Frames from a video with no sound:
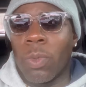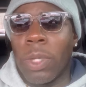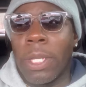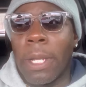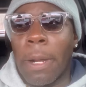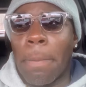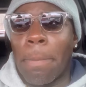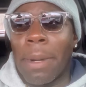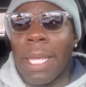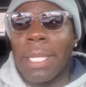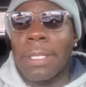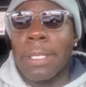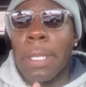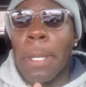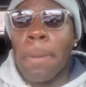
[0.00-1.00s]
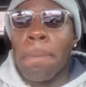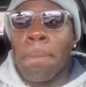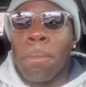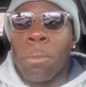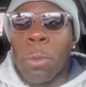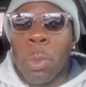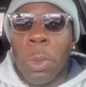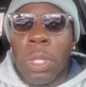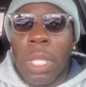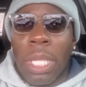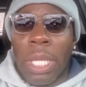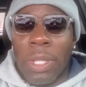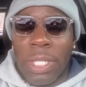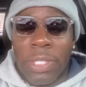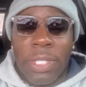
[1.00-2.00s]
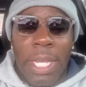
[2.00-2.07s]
We are blessed in this